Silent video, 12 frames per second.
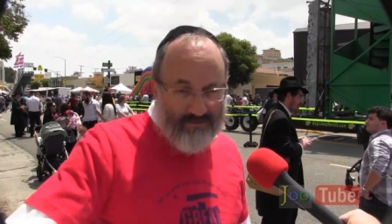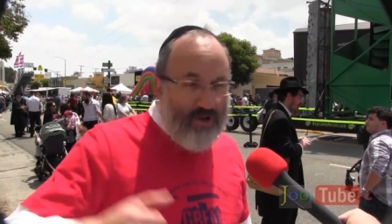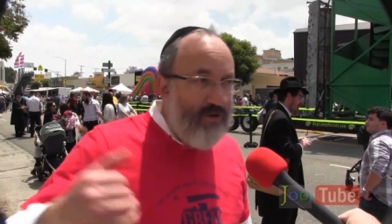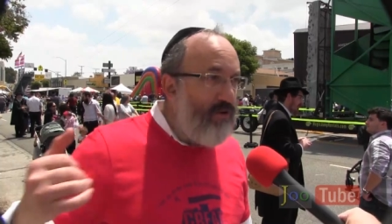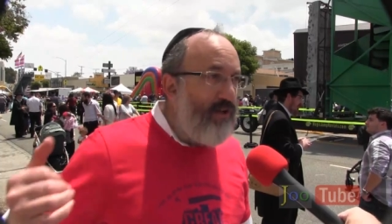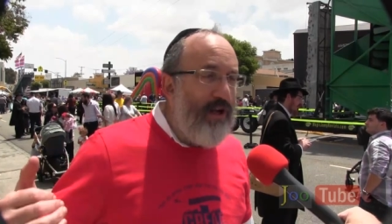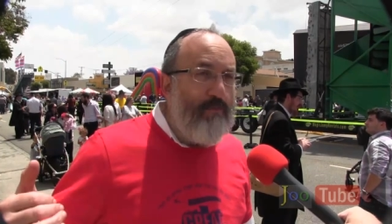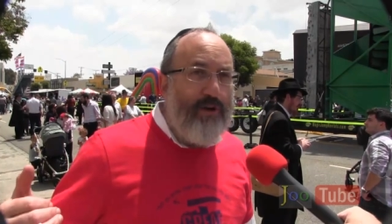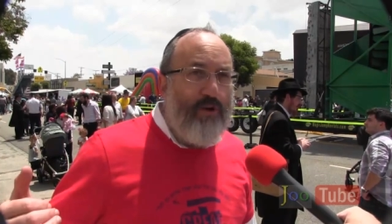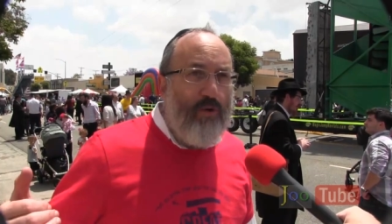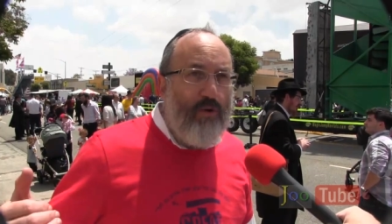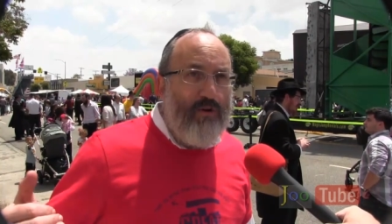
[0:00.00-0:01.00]
curling up in
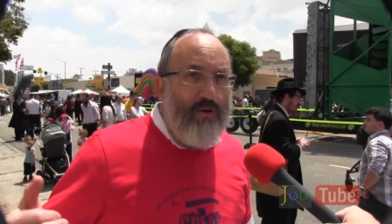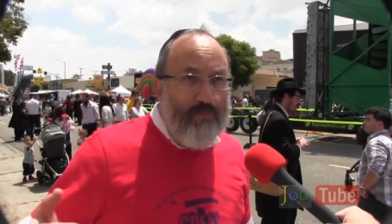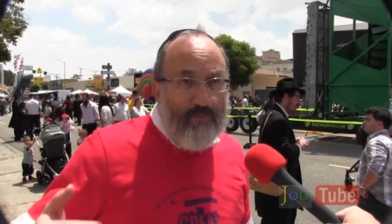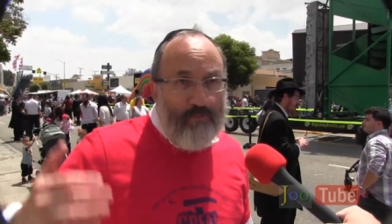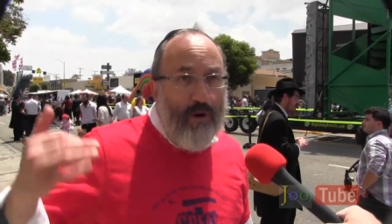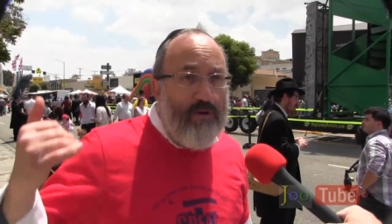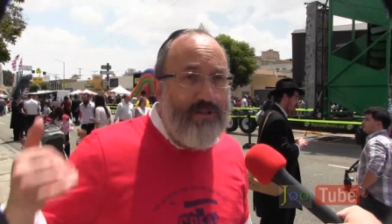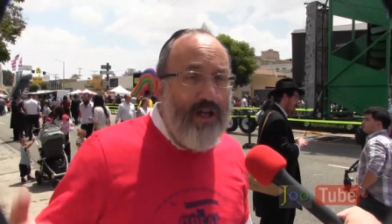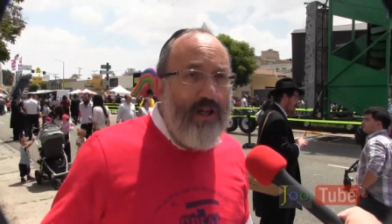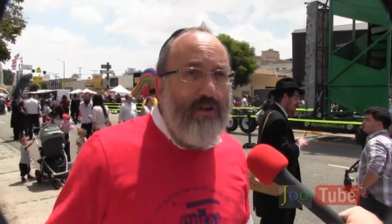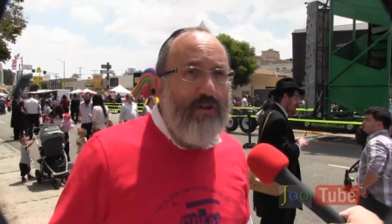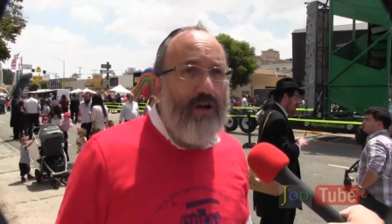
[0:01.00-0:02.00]
a corner
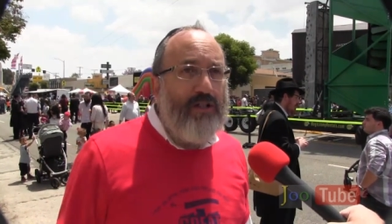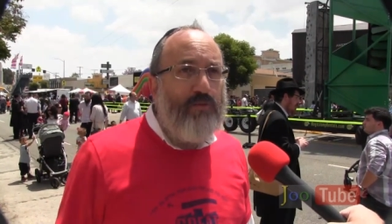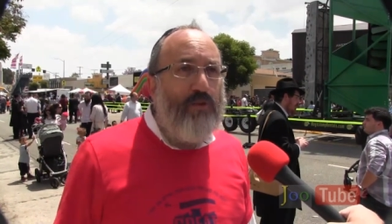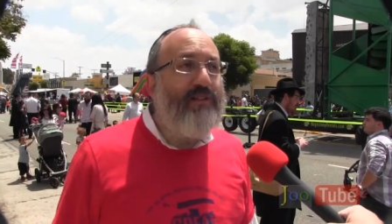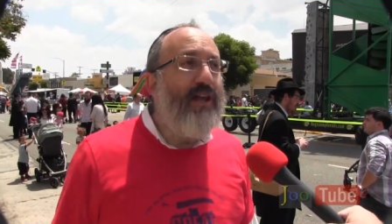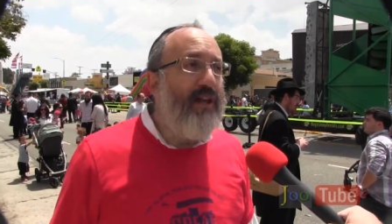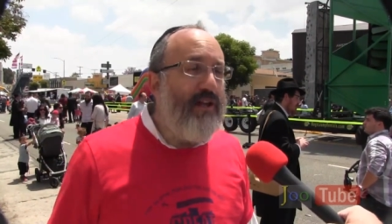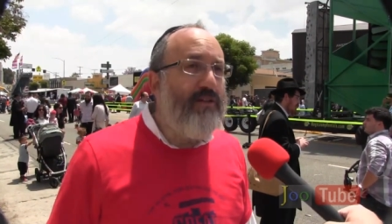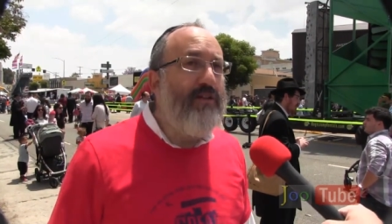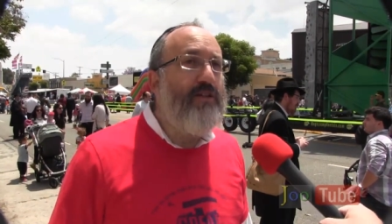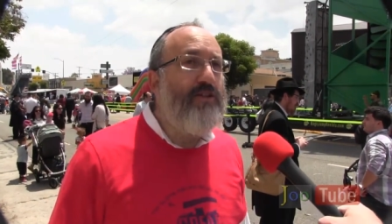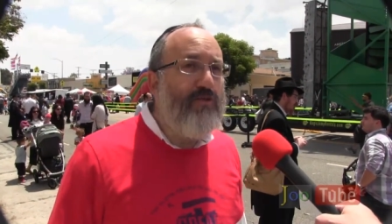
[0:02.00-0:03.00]
post-Holocaust, we'll take it
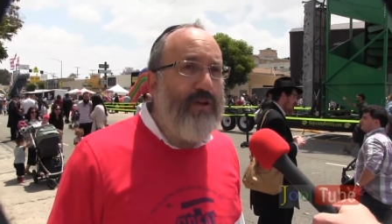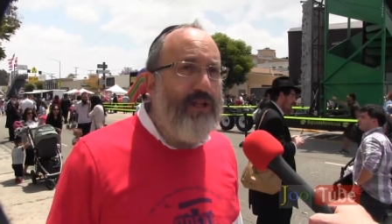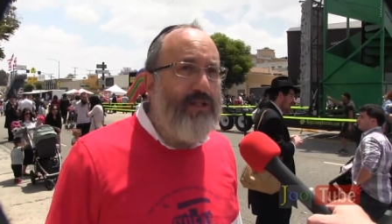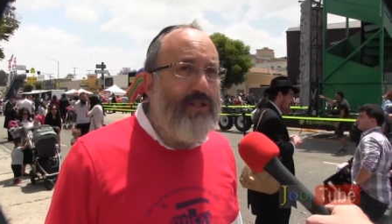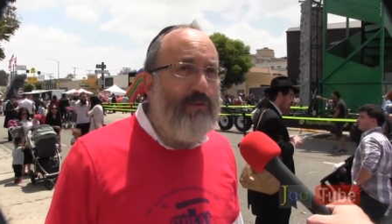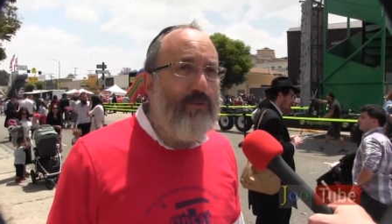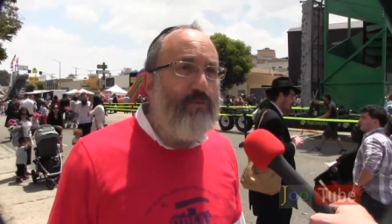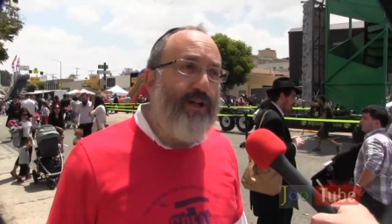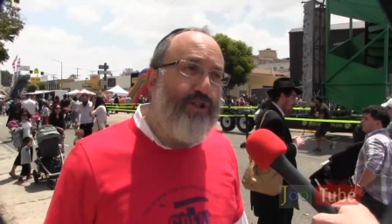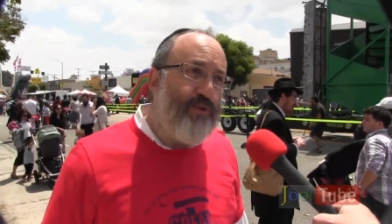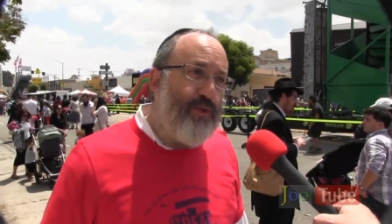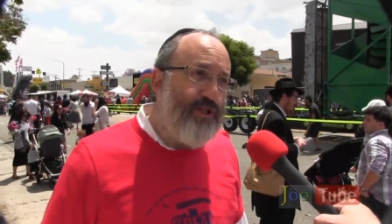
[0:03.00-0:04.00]
to the streets and we'll
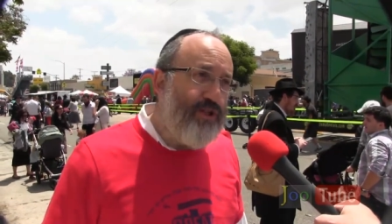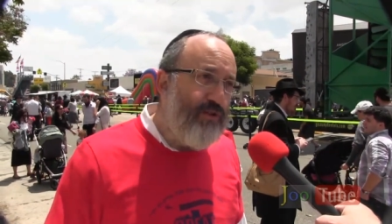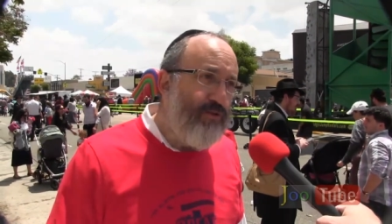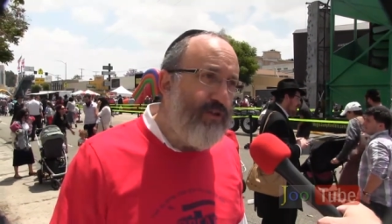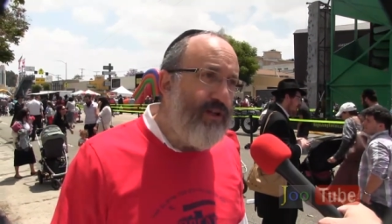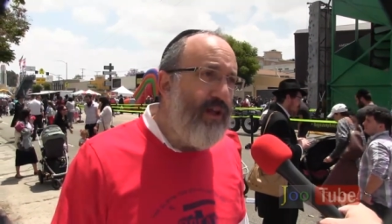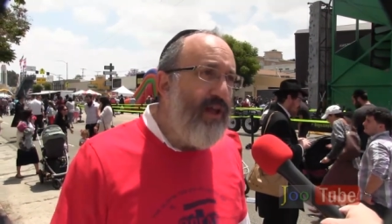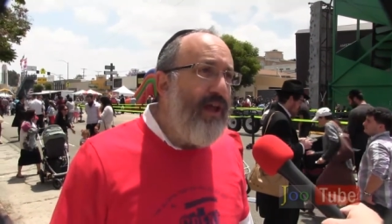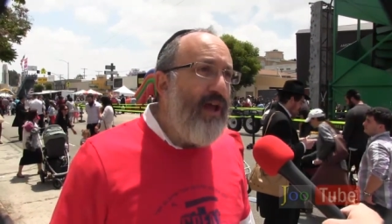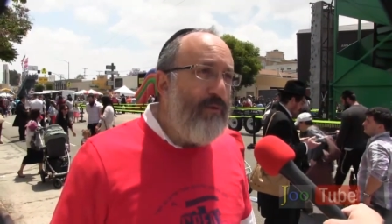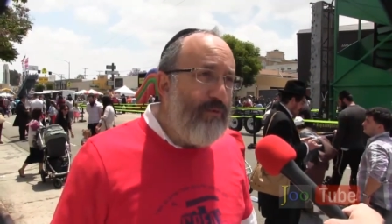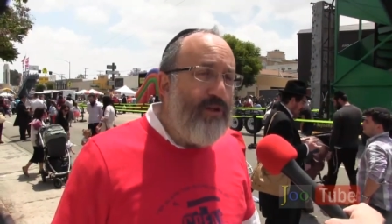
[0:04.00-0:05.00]
bring Jewish children
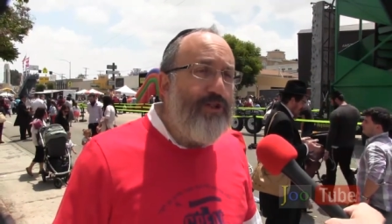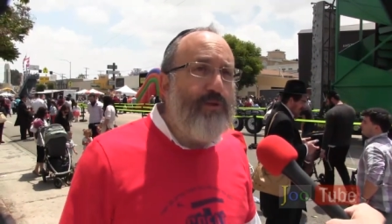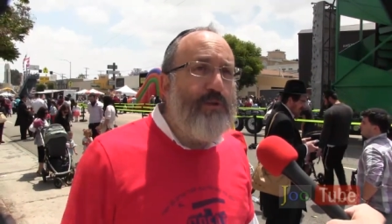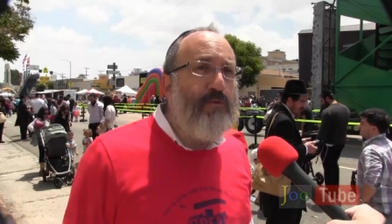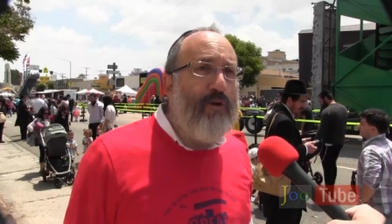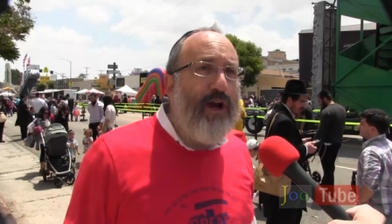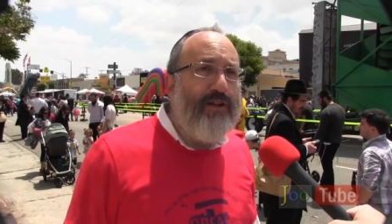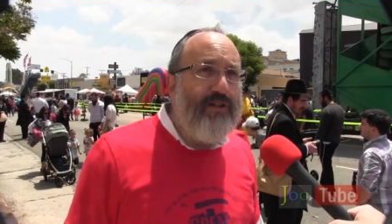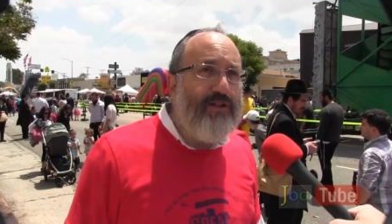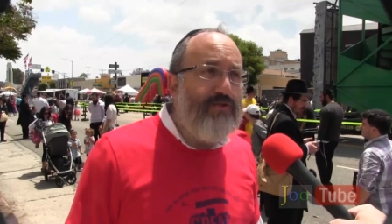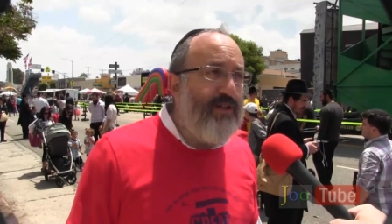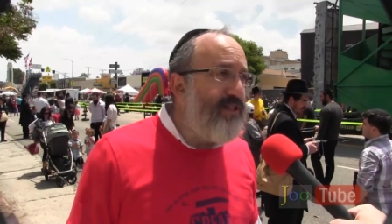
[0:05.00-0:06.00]
and we'll bring Jewish pride to
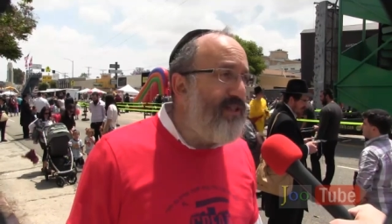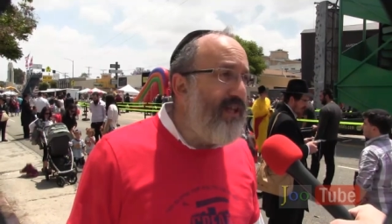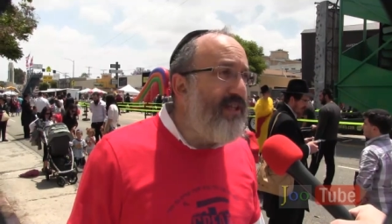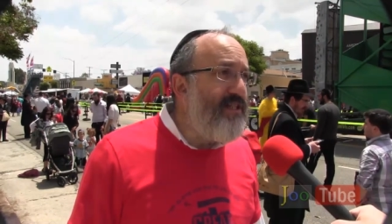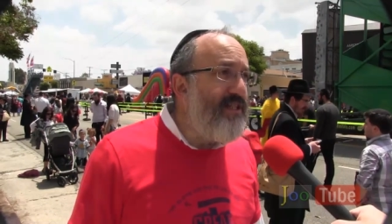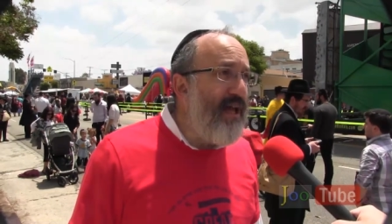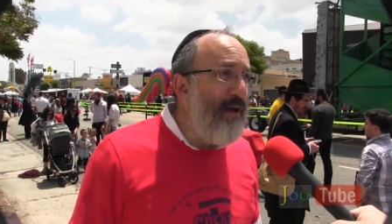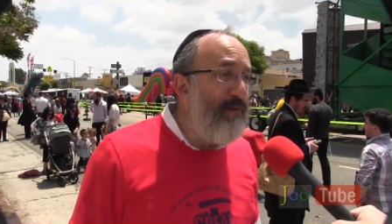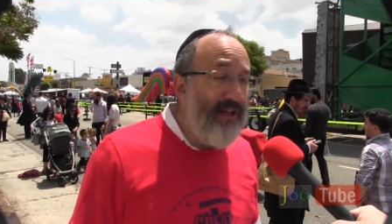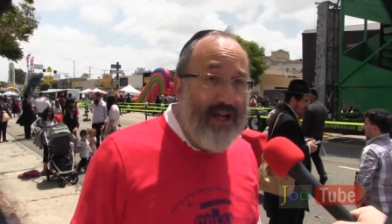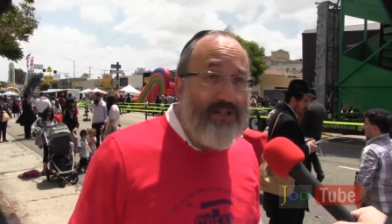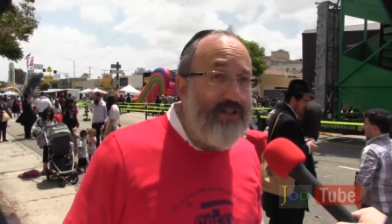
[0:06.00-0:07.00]
the streets. Today, this is
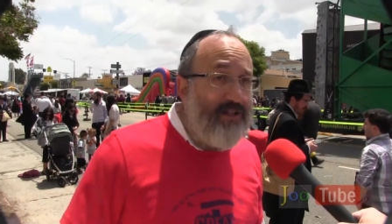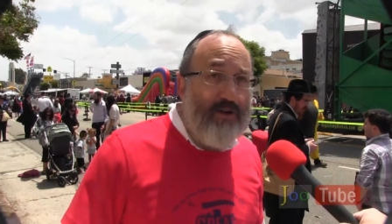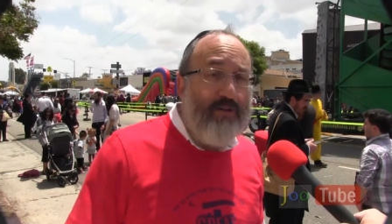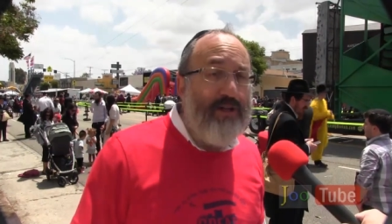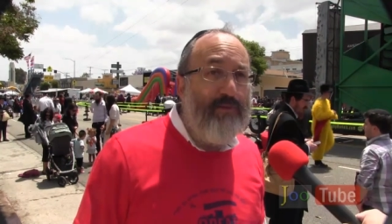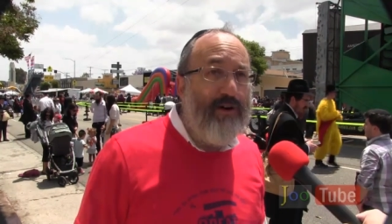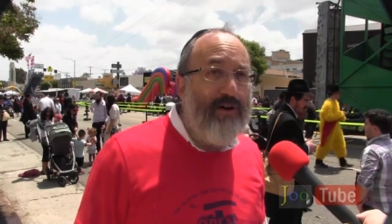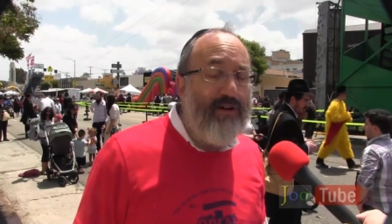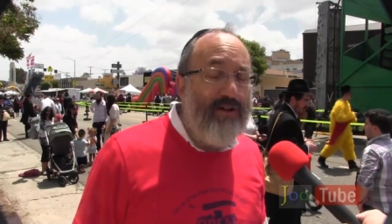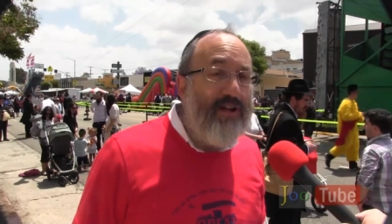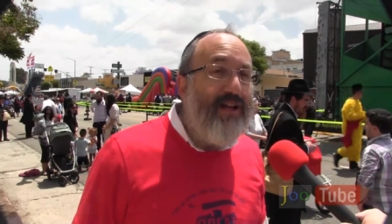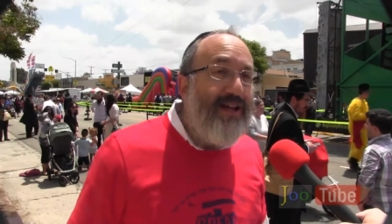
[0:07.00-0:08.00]
happening actually not only in
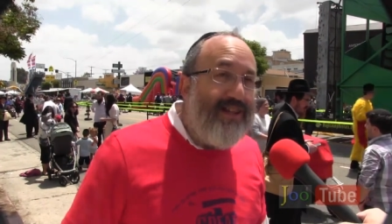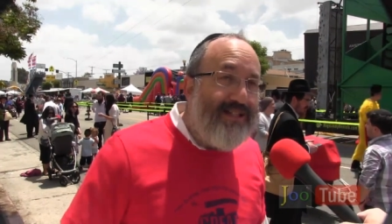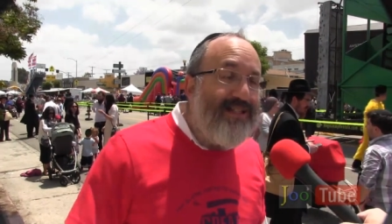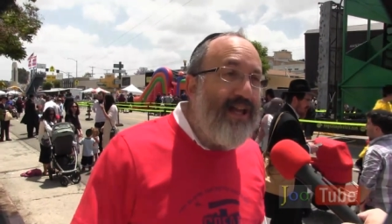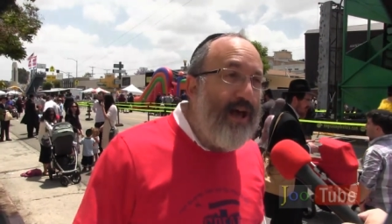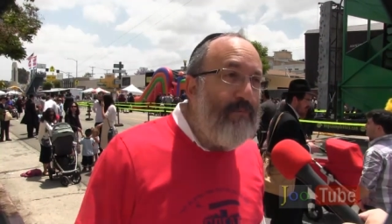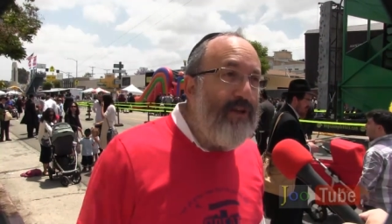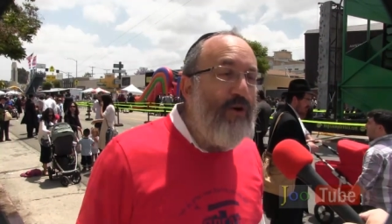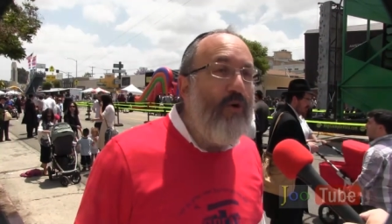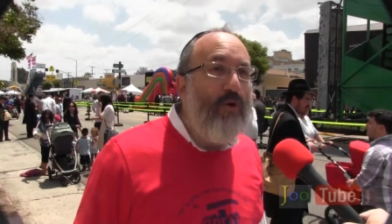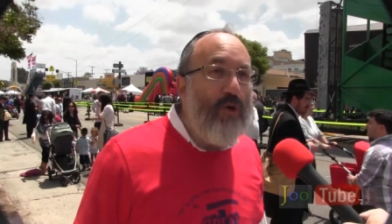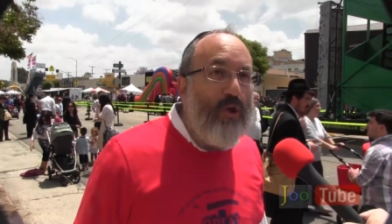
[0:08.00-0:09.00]
America. This is happening
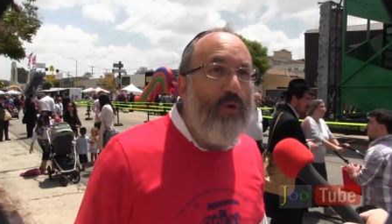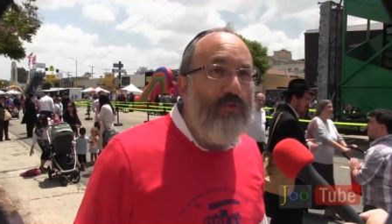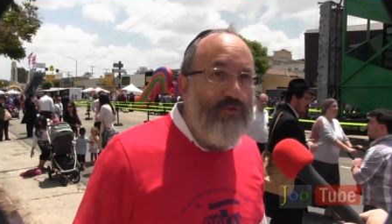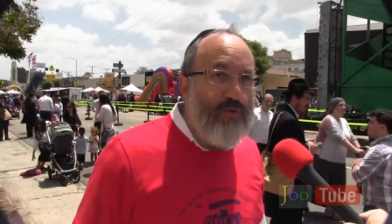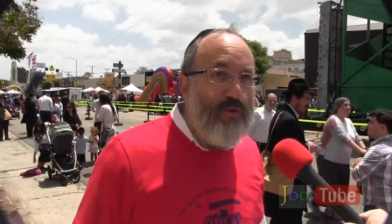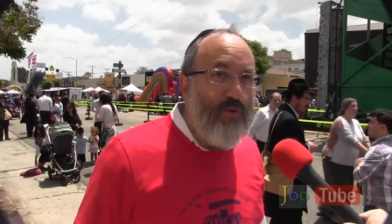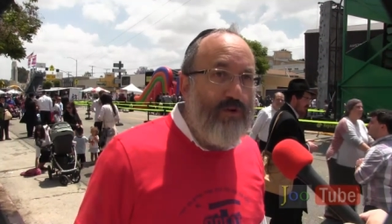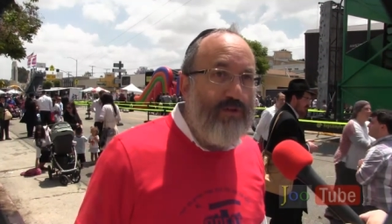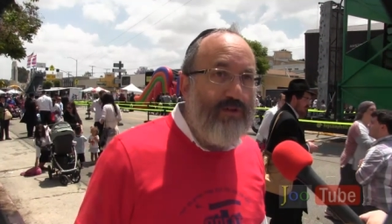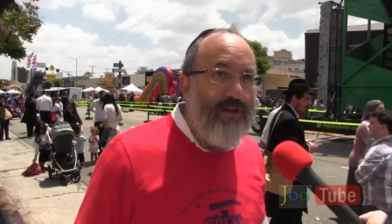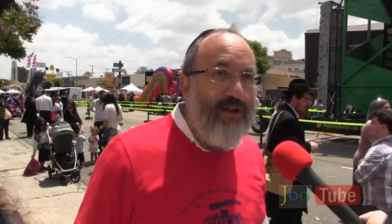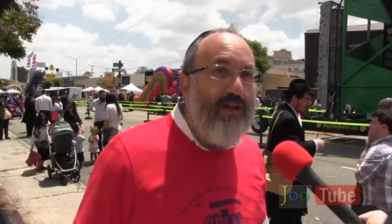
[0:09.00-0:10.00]
all over the
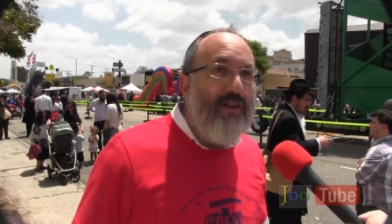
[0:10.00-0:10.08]
world.